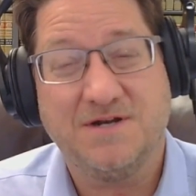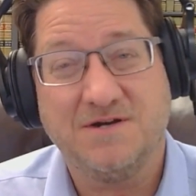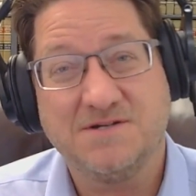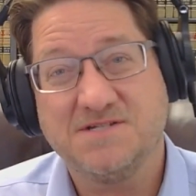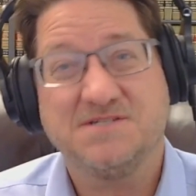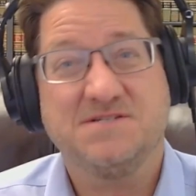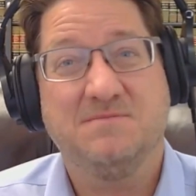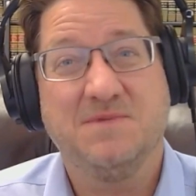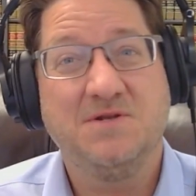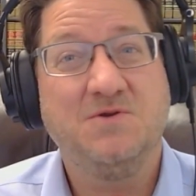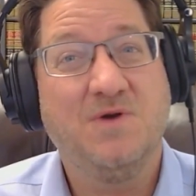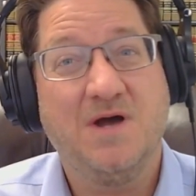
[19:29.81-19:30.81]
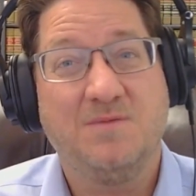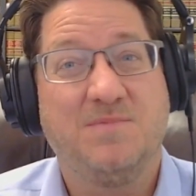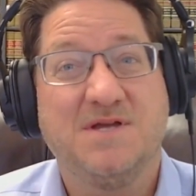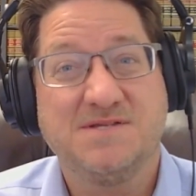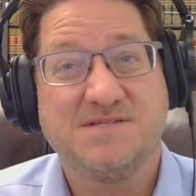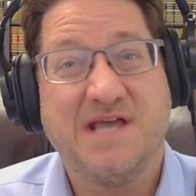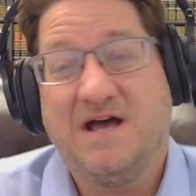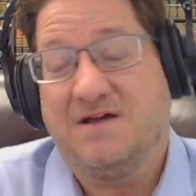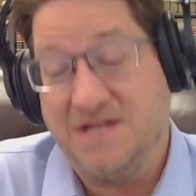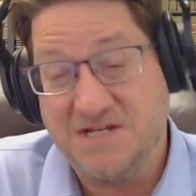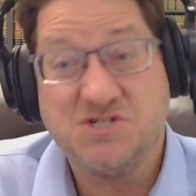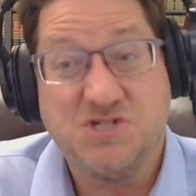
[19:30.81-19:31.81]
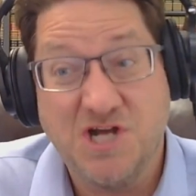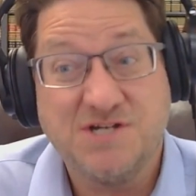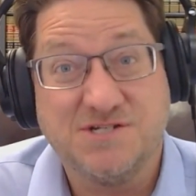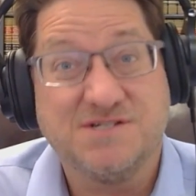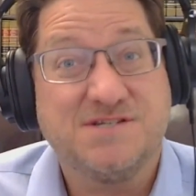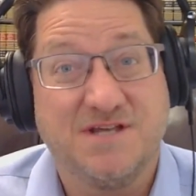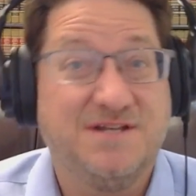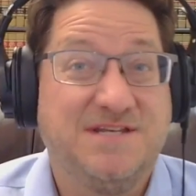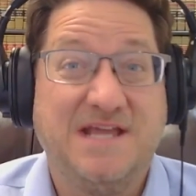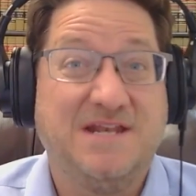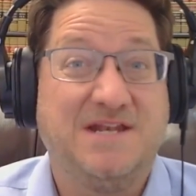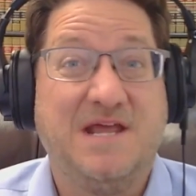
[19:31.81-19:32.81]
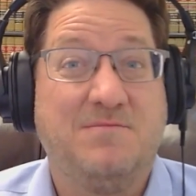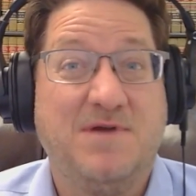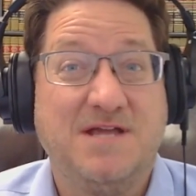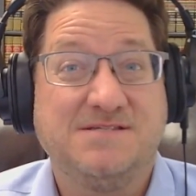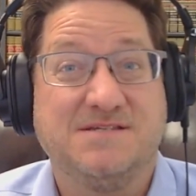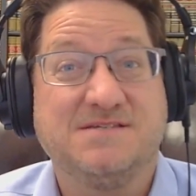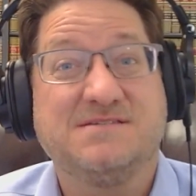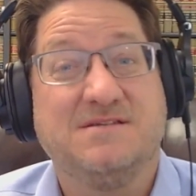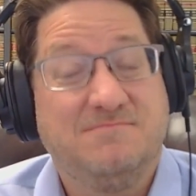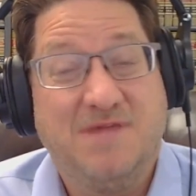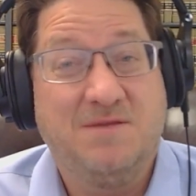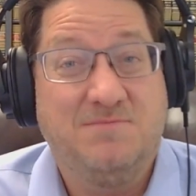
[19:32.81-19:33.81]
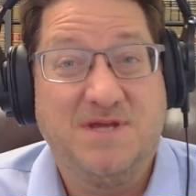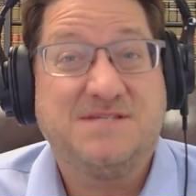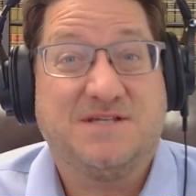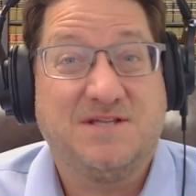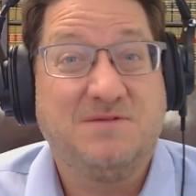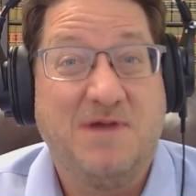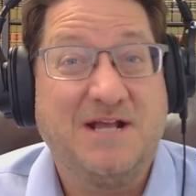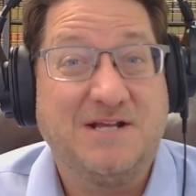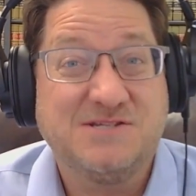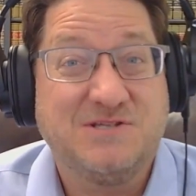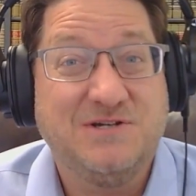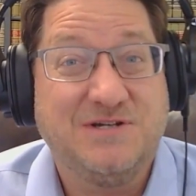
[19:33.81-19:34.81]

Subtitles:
in our system and who help us out as judges on a day-to-day basis and basically make us look